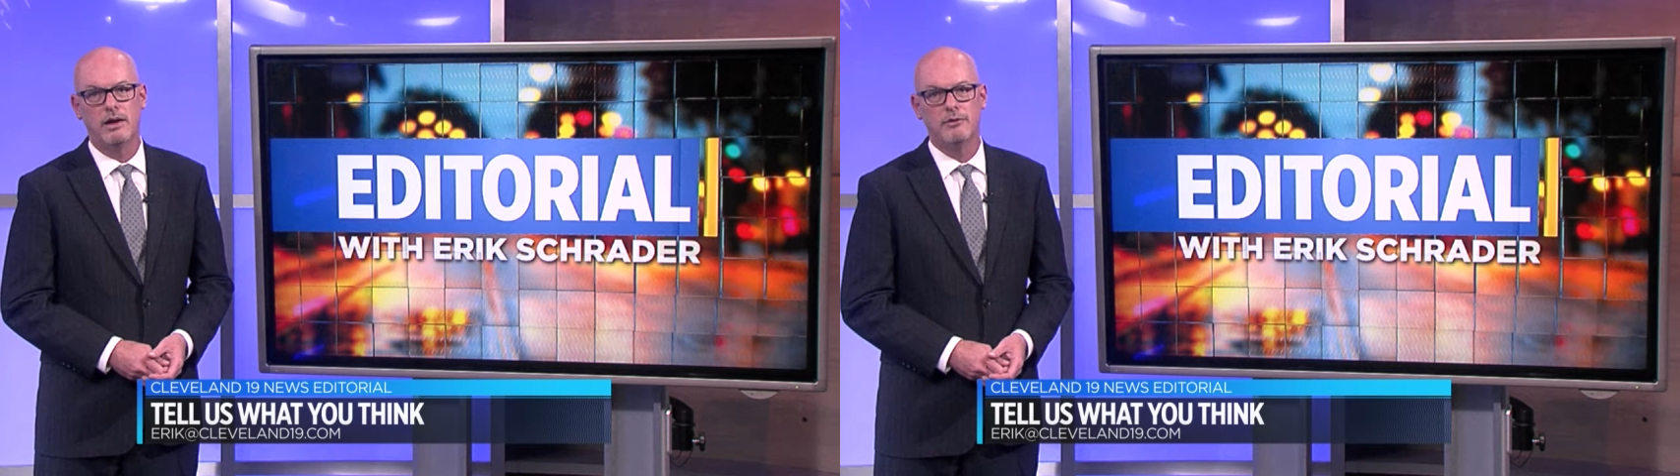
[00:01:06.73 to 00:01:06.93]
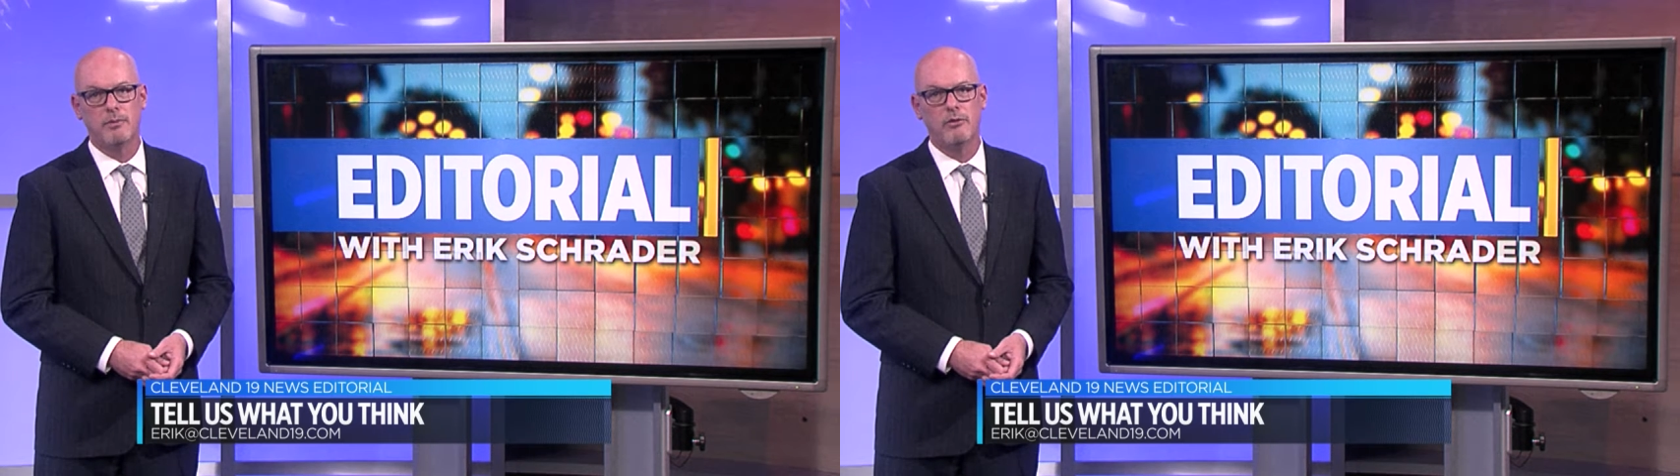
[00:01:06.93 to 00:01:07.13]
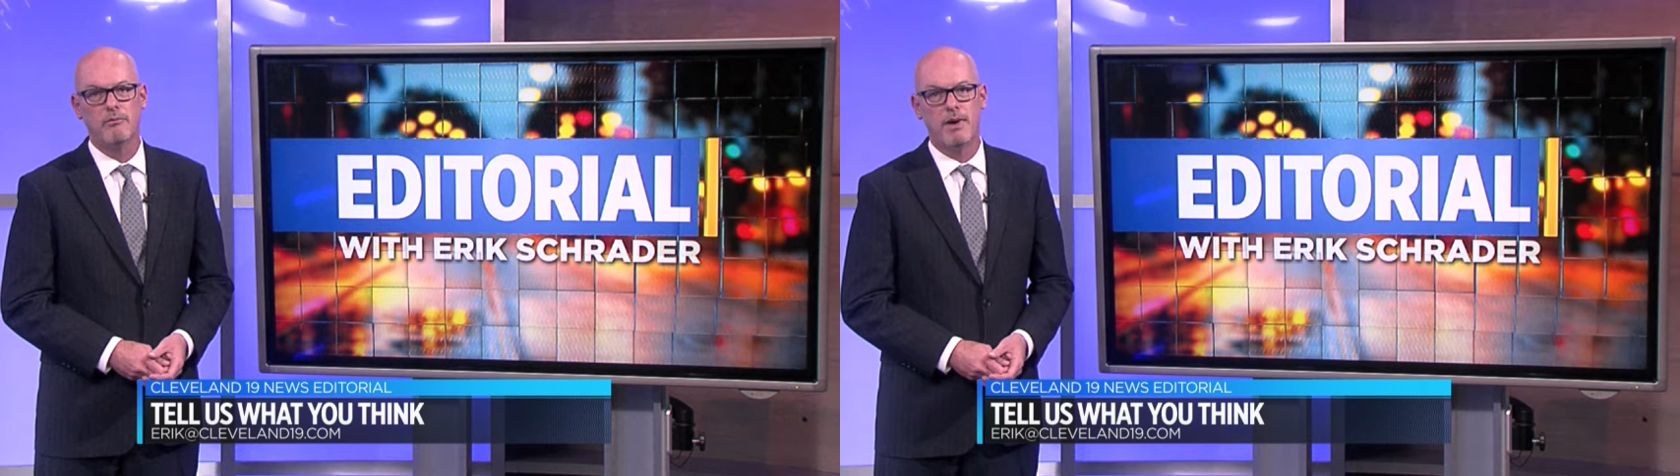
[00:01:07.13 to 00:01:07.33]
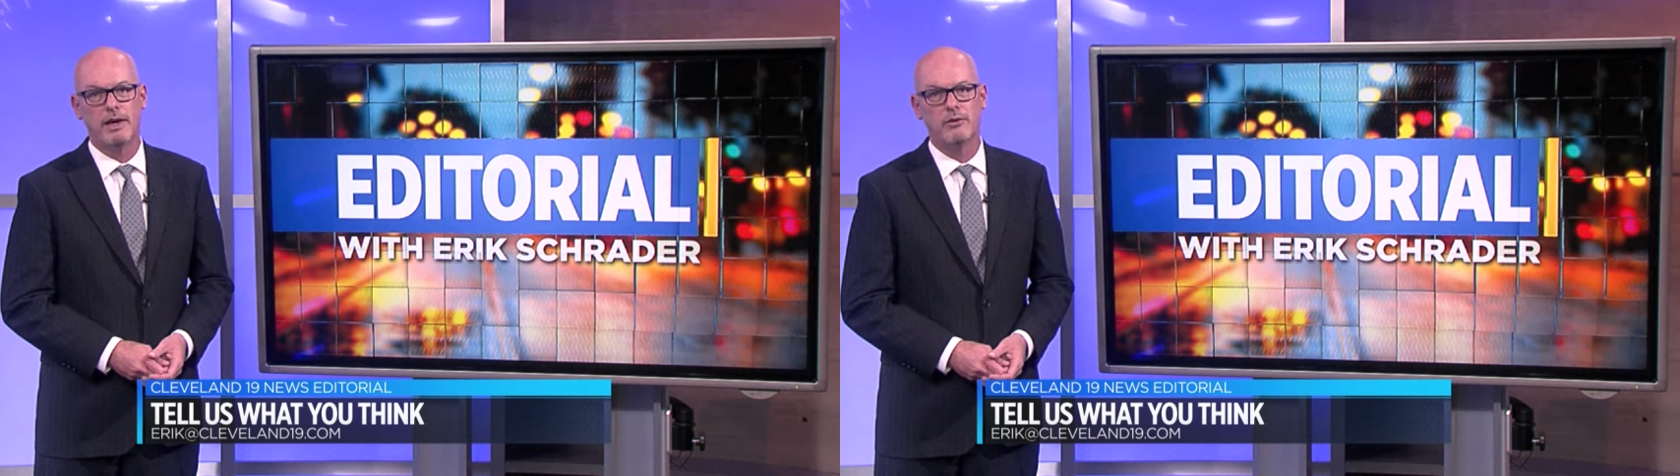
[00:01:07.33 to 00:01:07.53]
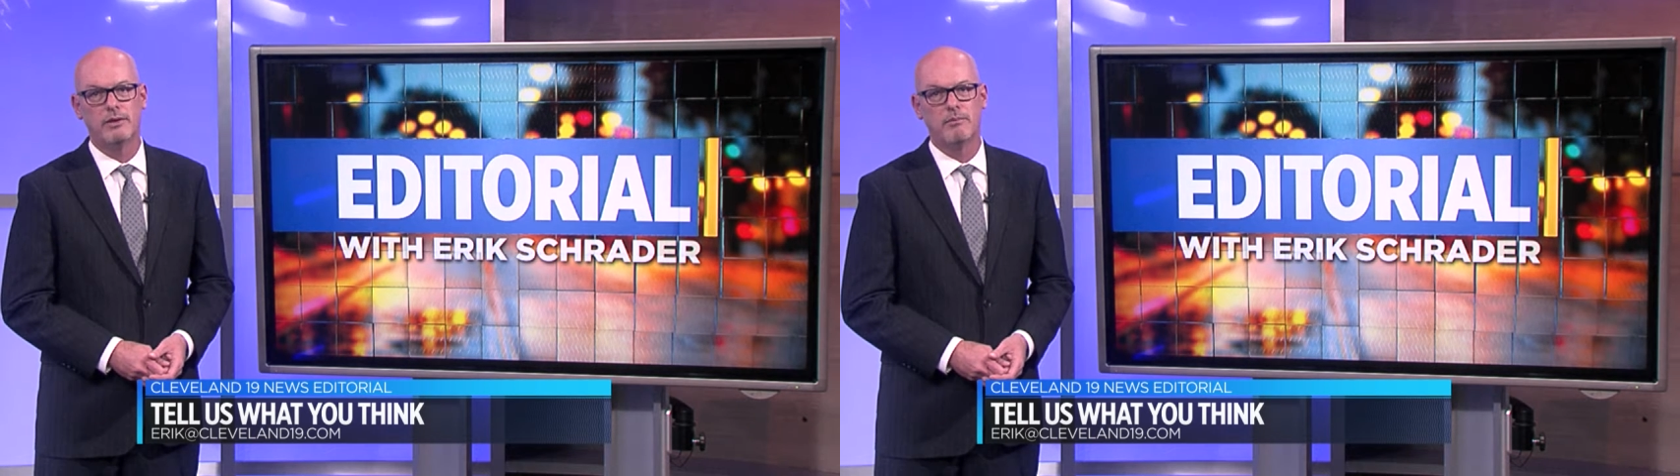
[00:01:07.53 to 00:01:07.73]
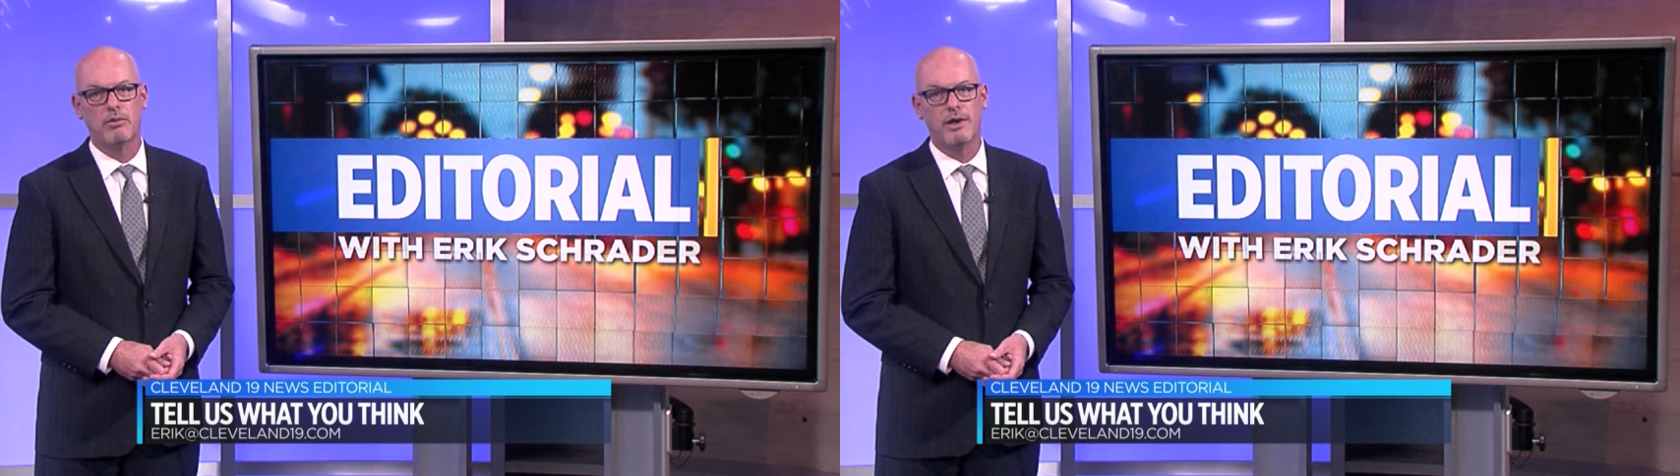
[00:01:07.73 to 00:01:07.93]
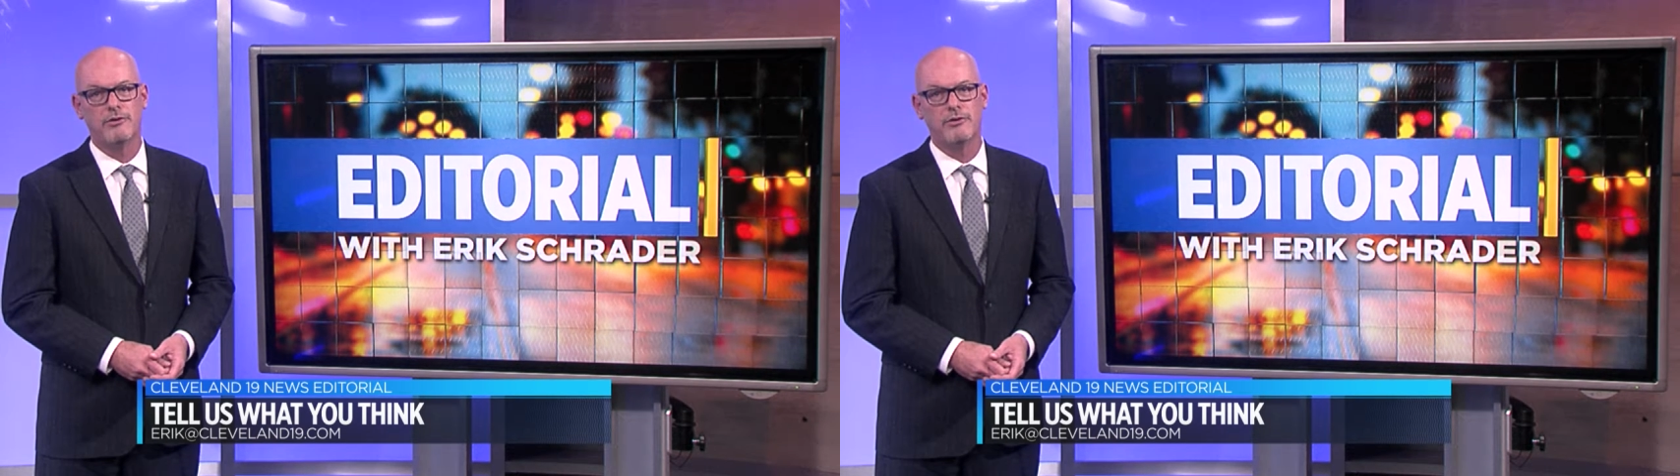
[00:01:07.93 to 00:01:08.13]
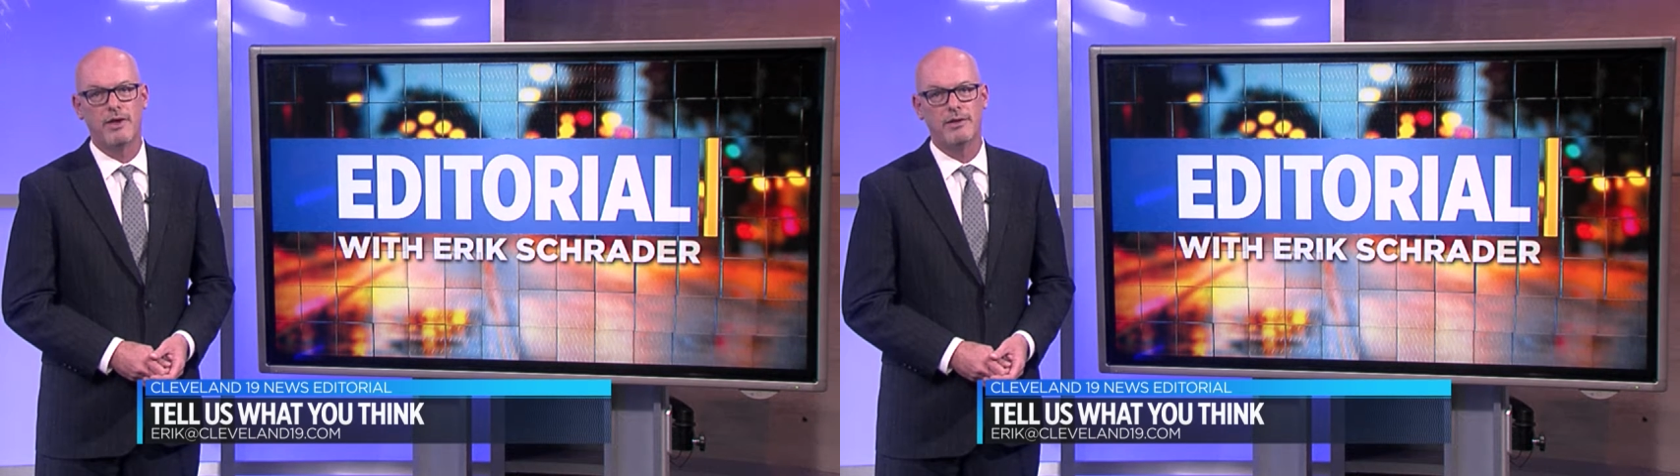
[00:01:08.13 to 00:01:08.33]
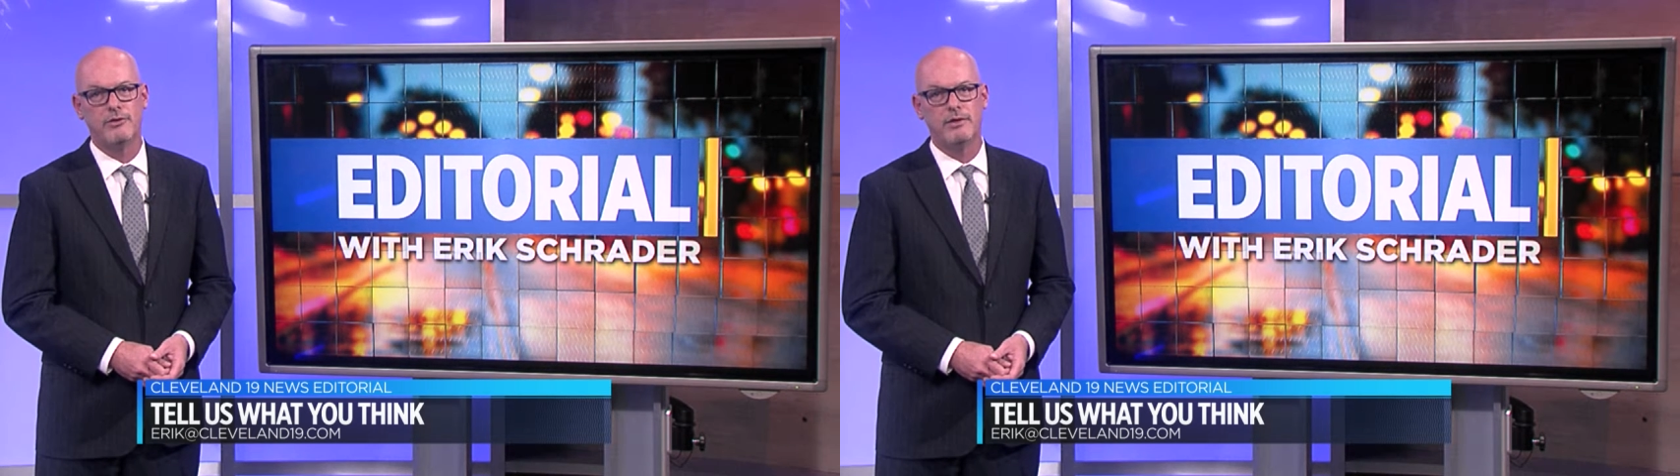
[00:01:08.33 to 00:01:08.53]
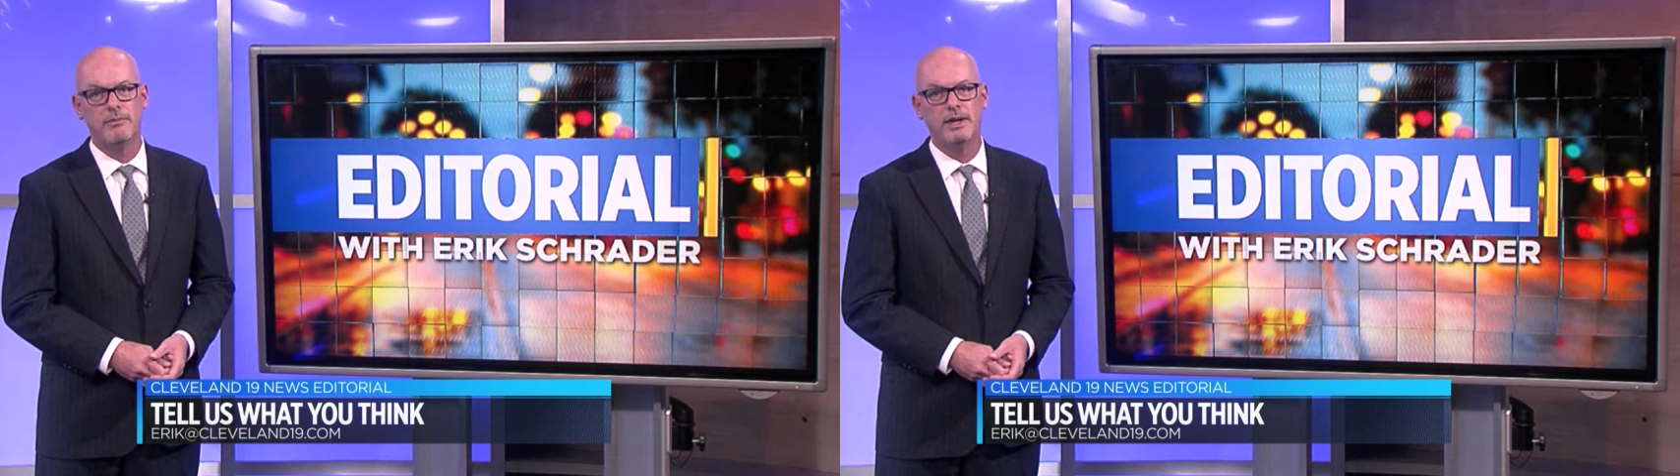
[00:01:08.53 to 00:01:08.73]
I spoke of Michael in the present
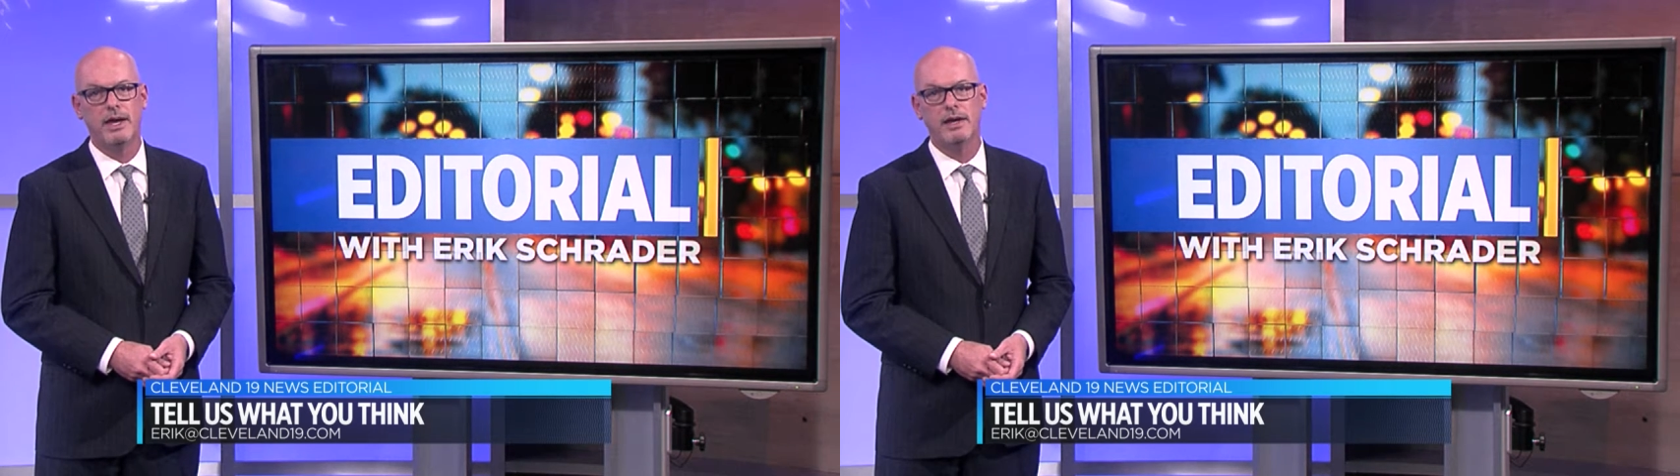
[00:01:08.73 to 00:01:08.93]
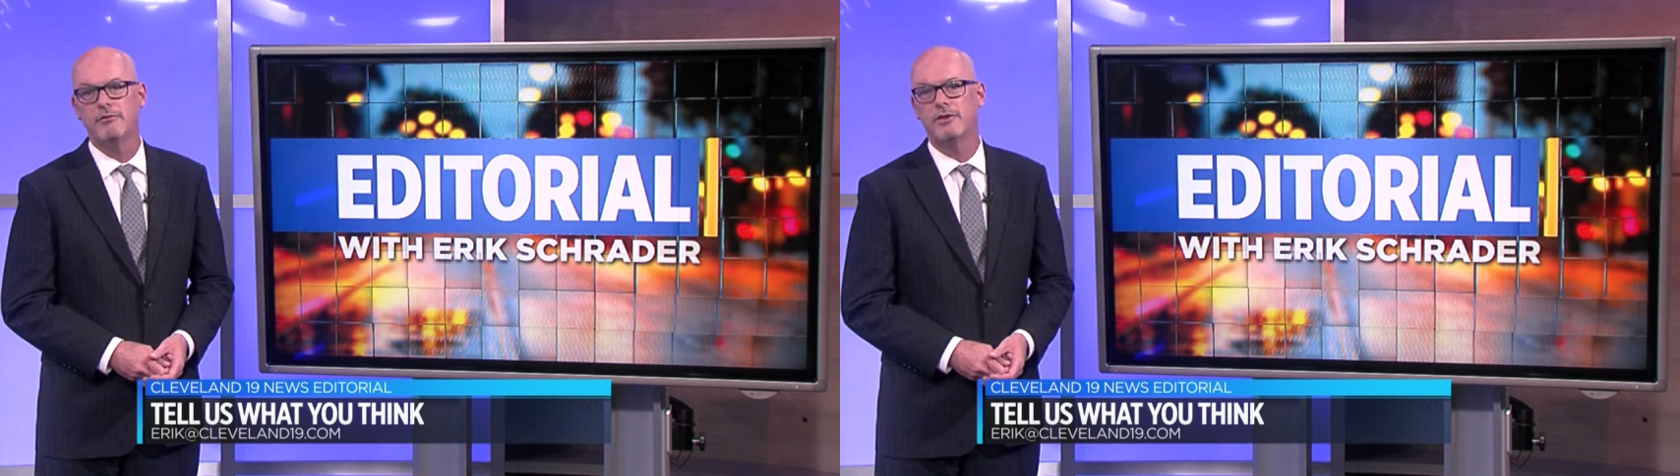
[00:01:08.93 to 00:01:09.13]
tense at the beginning